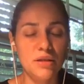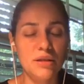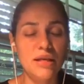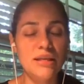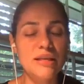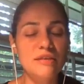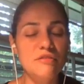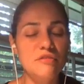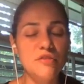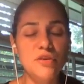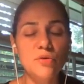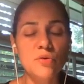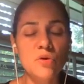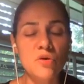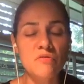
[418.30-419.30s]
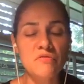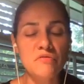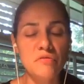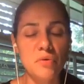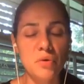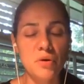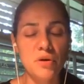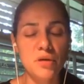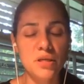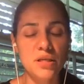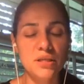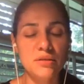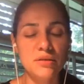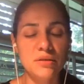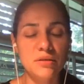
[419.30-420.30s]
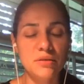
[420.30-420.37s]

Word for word: they did feel comforted